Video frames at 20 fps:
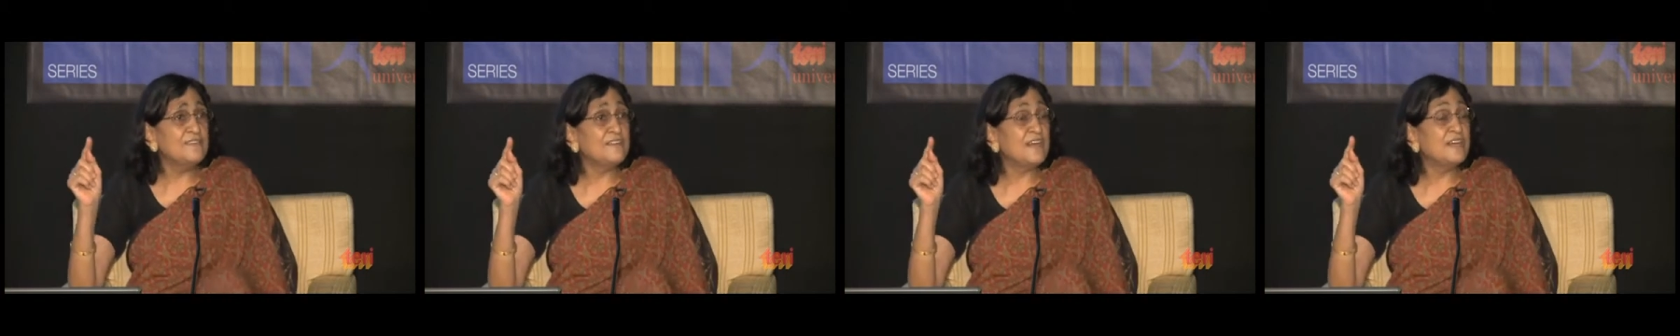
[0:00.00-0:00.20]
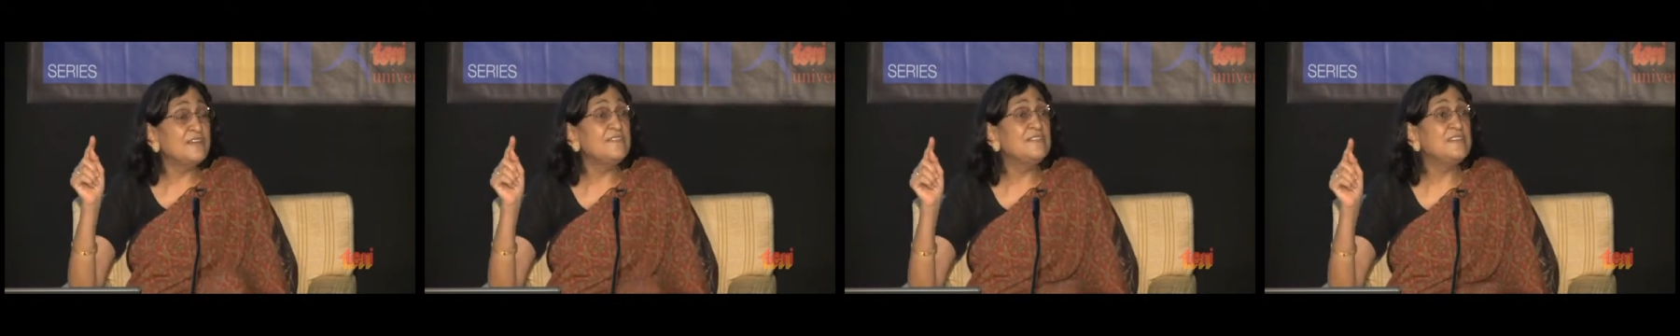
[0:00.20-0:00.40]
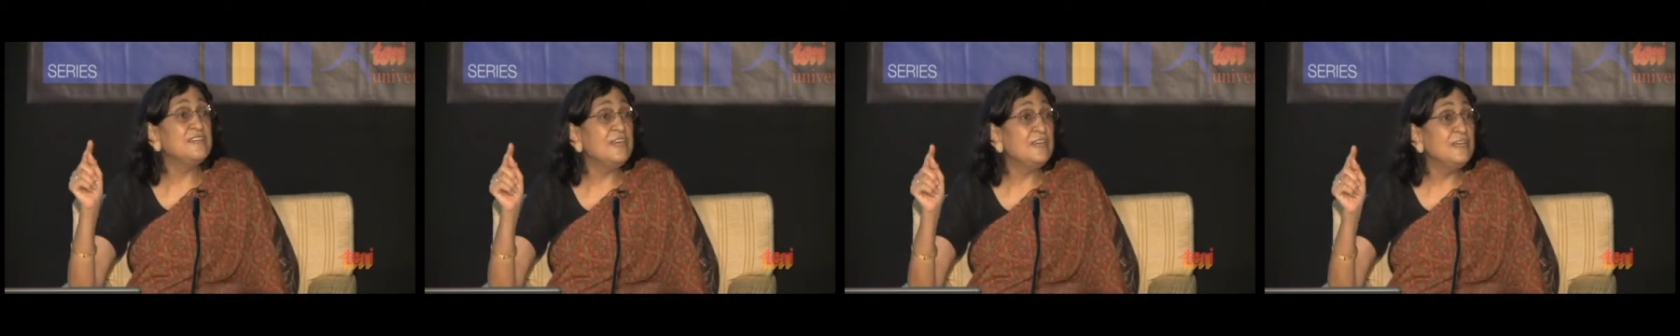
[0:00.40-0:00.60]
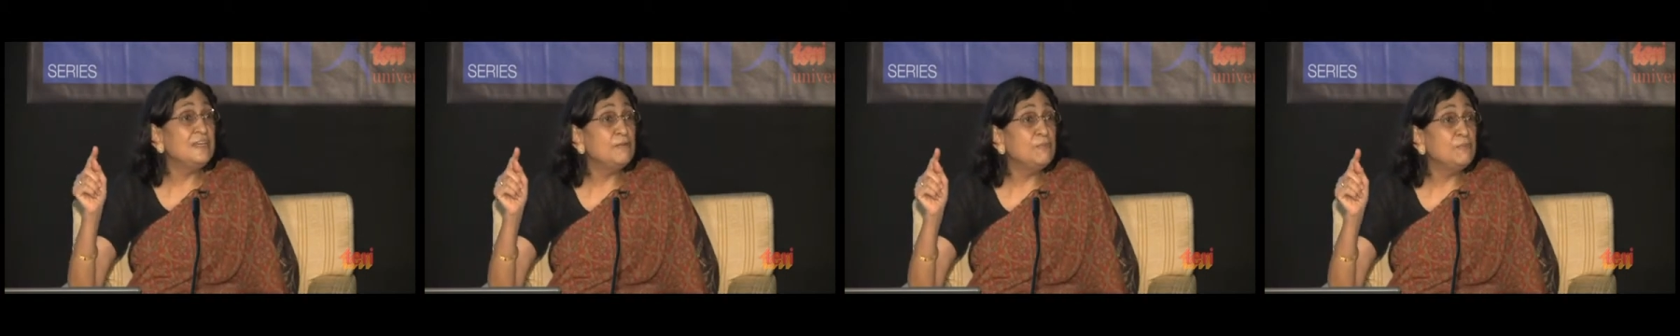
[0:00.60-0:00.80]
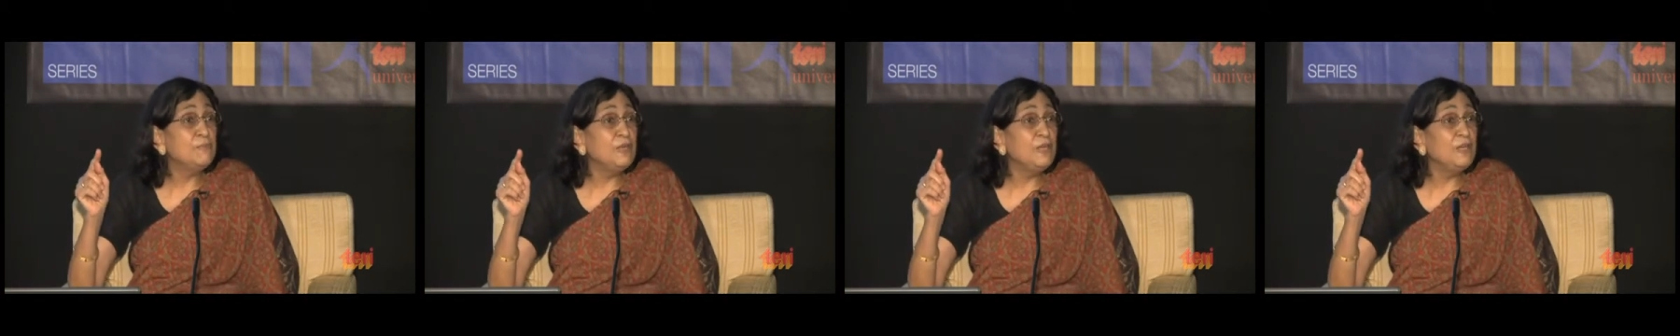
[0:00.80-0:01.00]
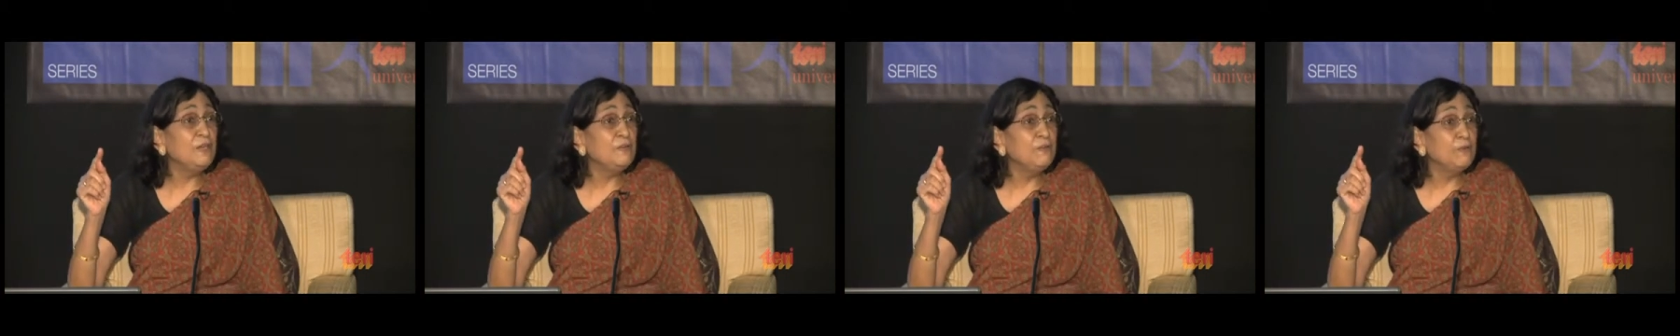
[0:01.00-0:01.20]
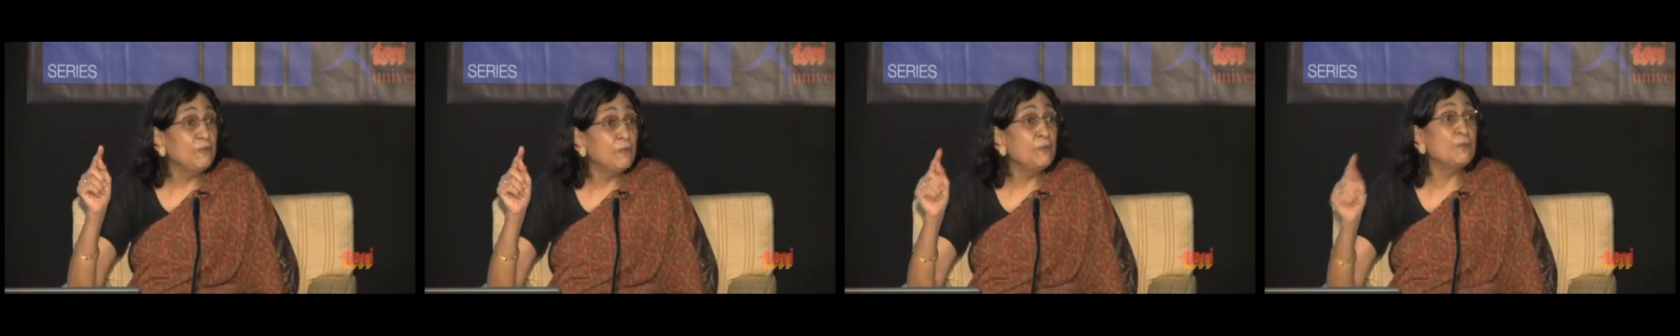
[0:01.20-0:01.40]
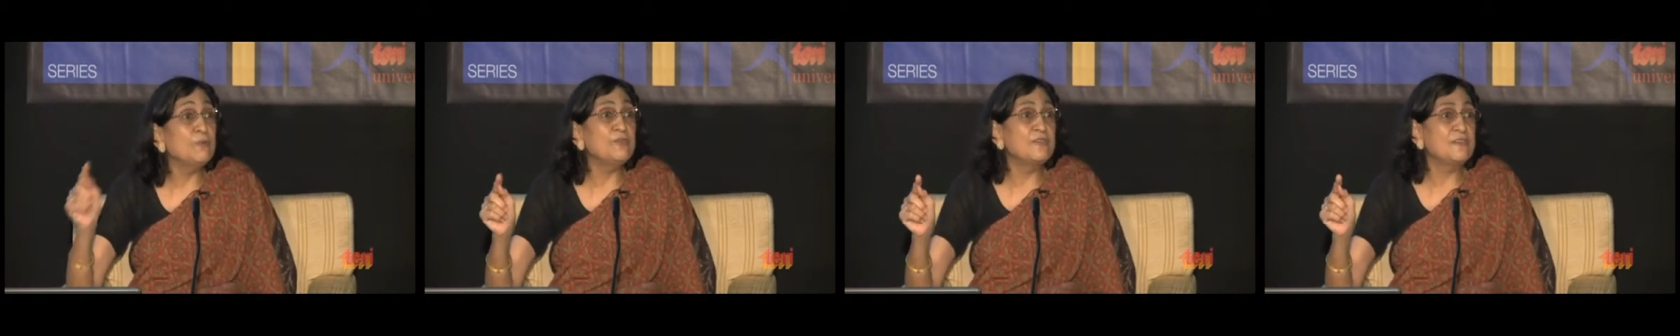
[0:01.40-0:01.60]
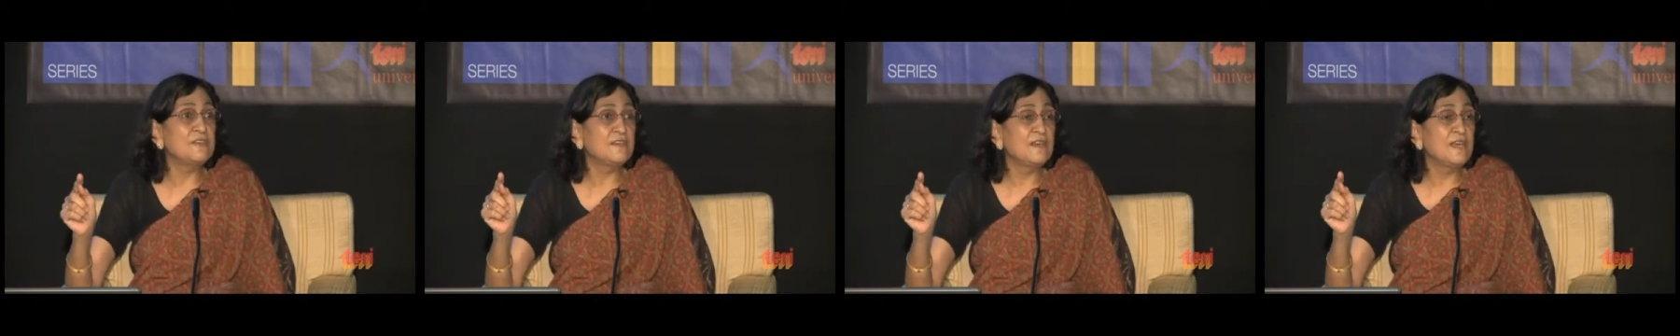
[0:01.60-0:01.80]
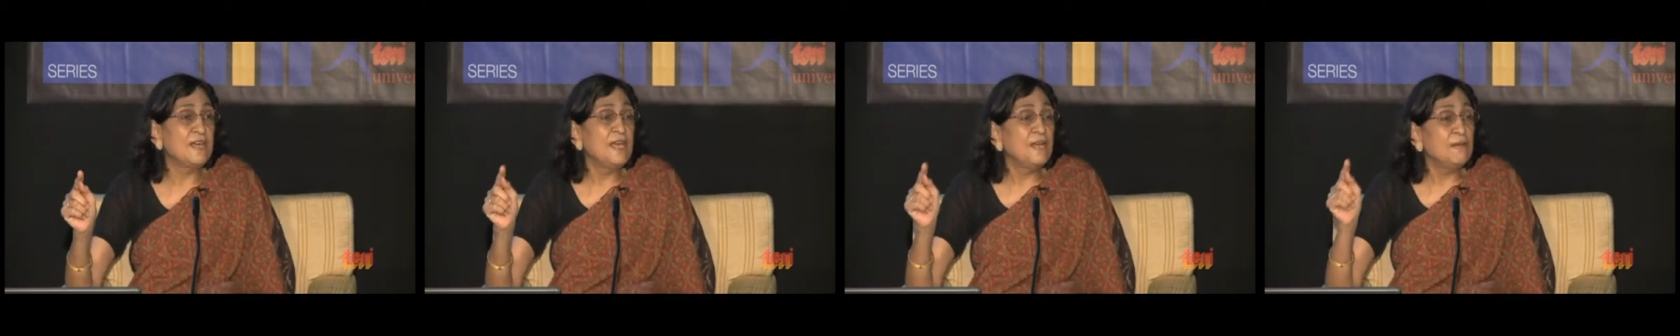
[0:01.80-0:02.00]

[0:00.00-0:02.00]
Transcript: sustainable growth,